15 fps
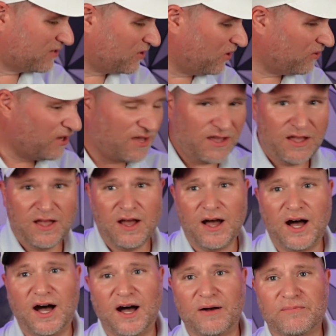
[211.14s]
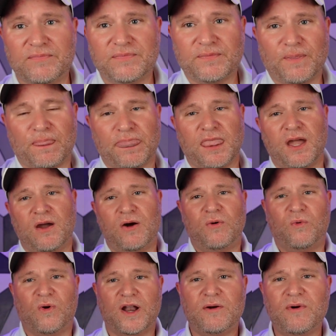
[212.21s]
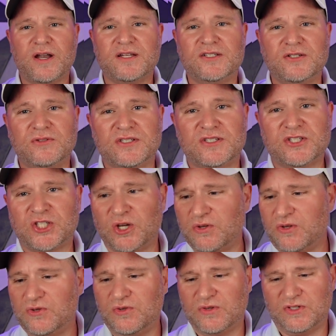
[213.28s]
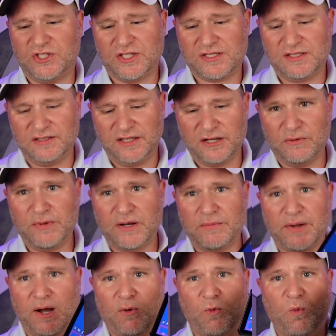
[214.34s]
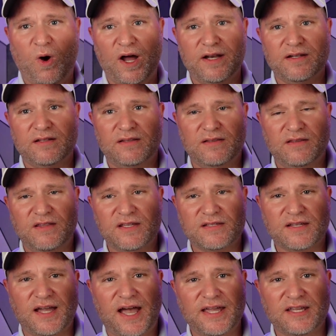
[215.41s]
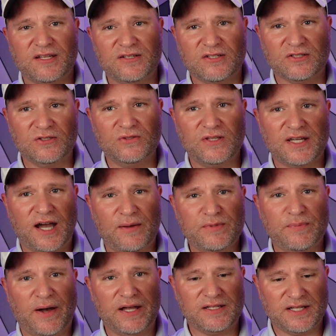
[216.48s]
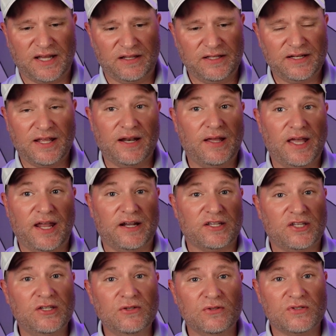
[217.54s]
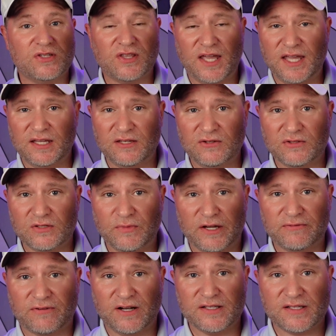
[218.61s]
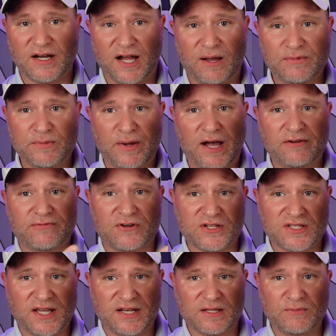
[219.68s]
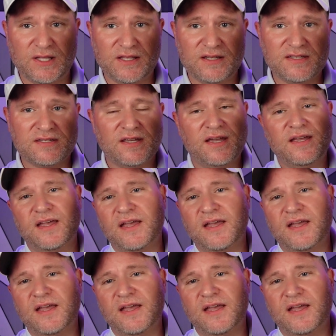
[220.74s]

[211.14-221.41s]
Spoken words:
So what I want to do is show you just a little bit about what this guy can do, the OBSBOT Talent, and a huge thank you to my friends at OBSBOT for sending me this.